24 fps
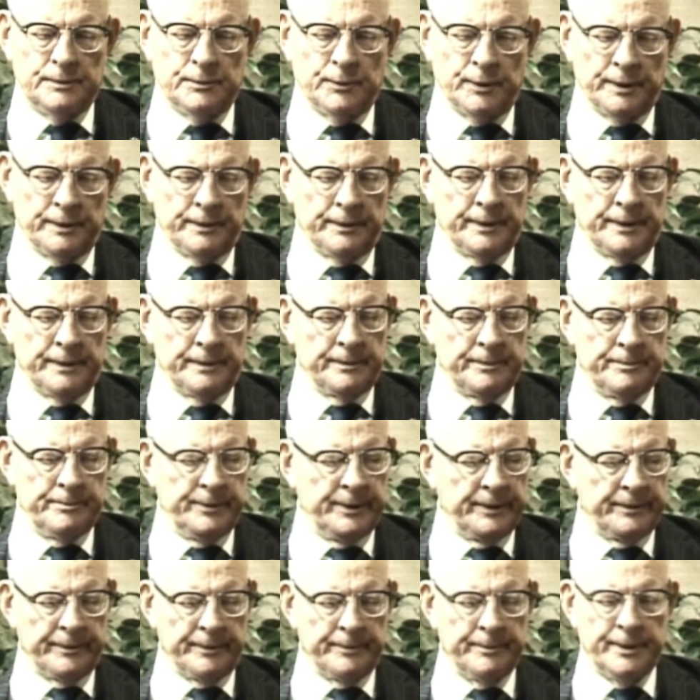One of the
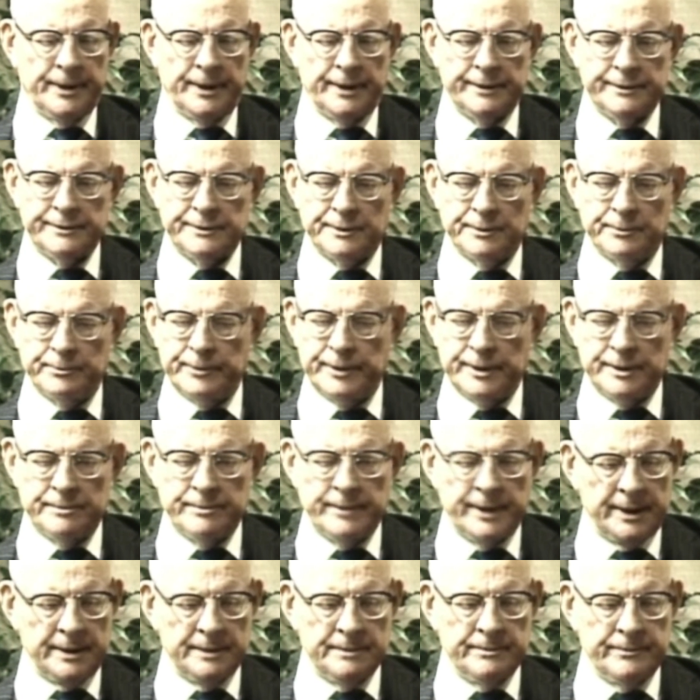different parts could be
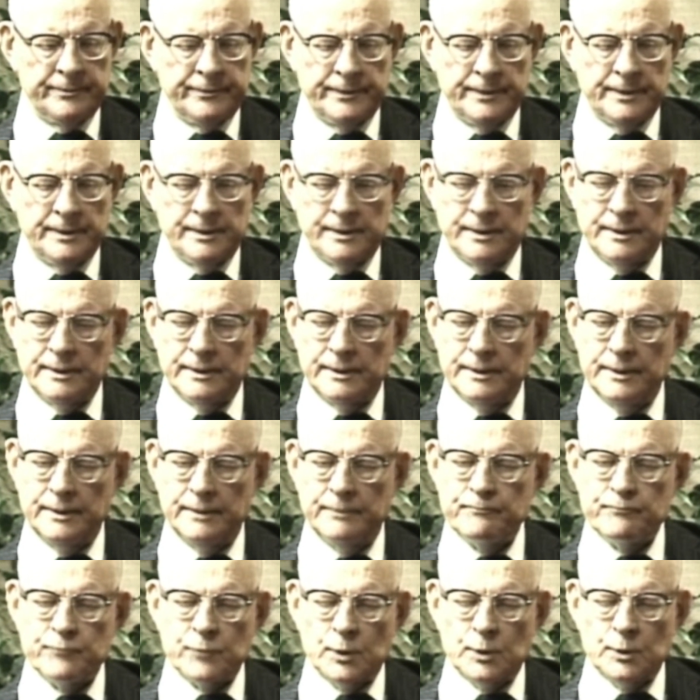made
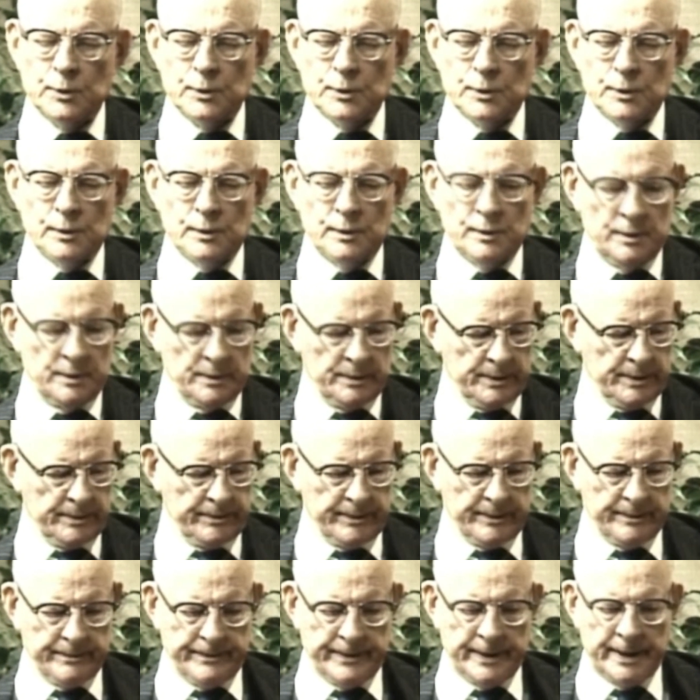in
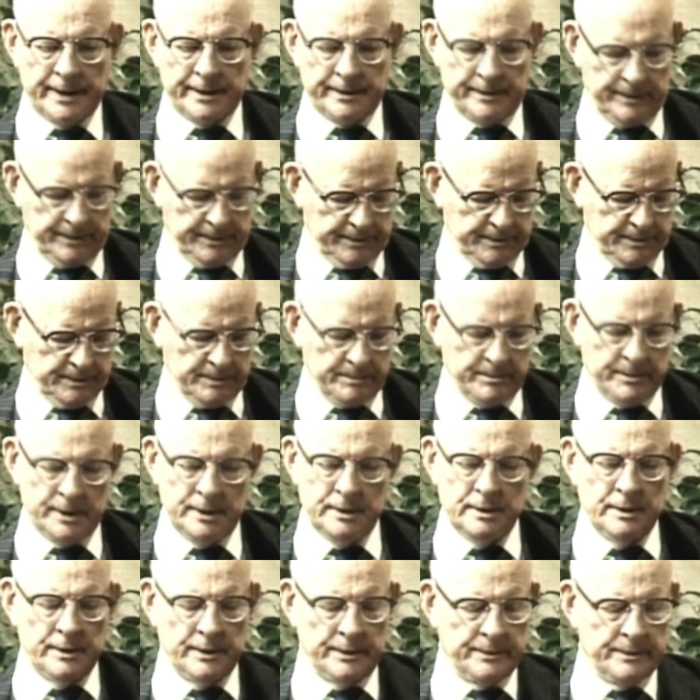different factories, could be,
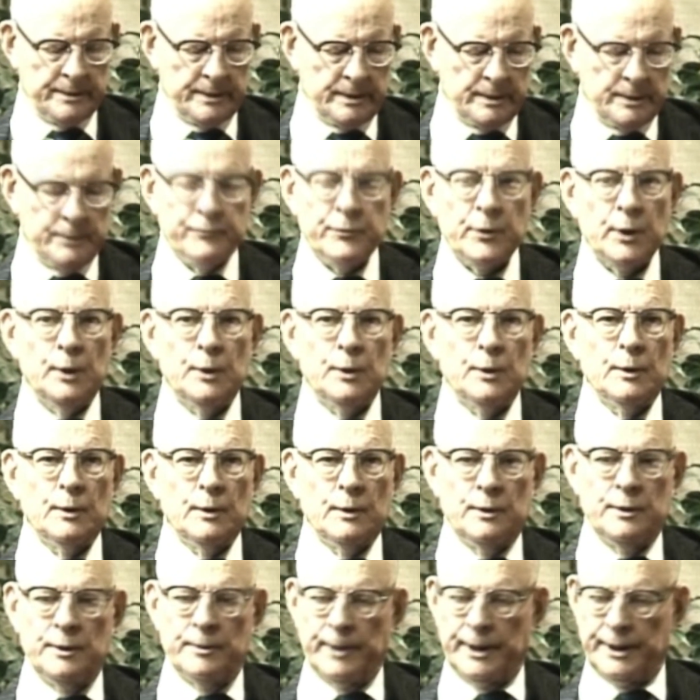and
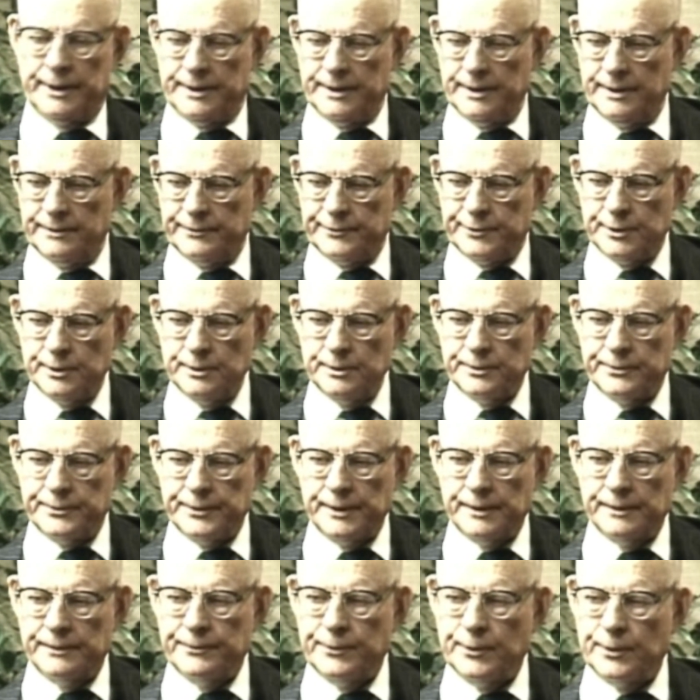you might have 2,
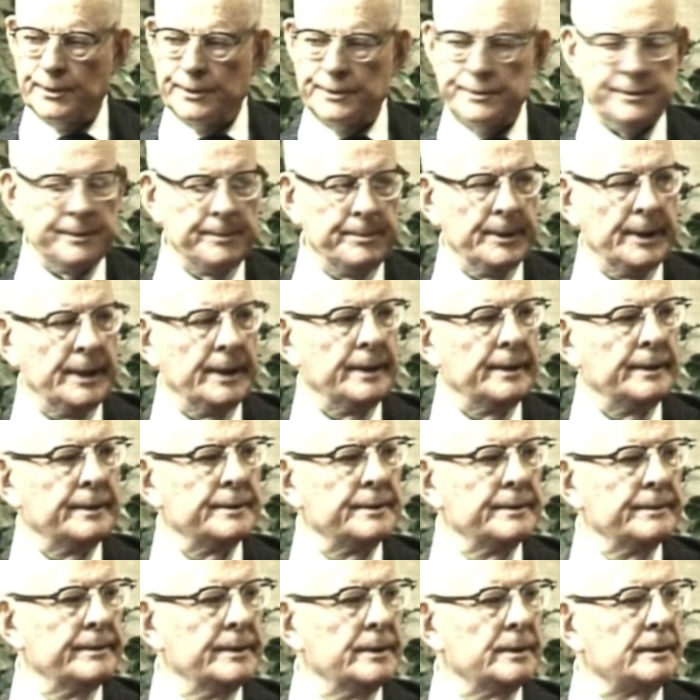3, or 4
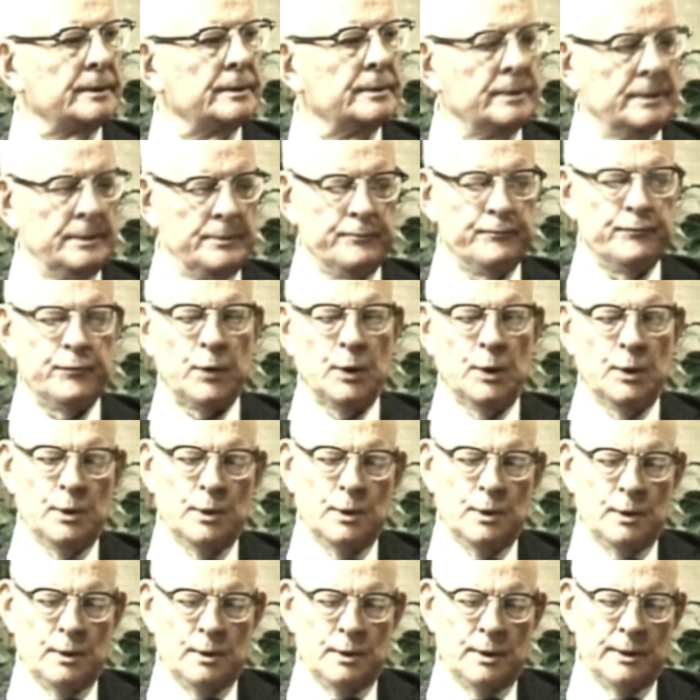suppliers of
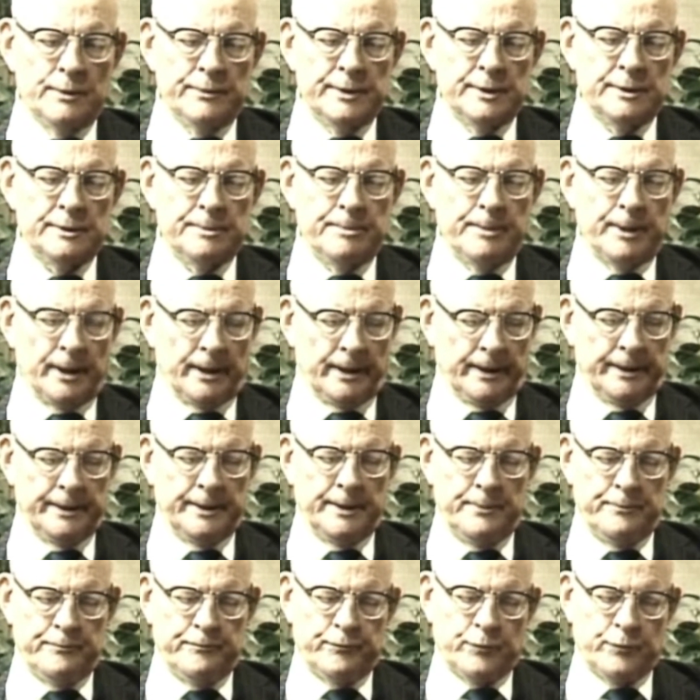this part.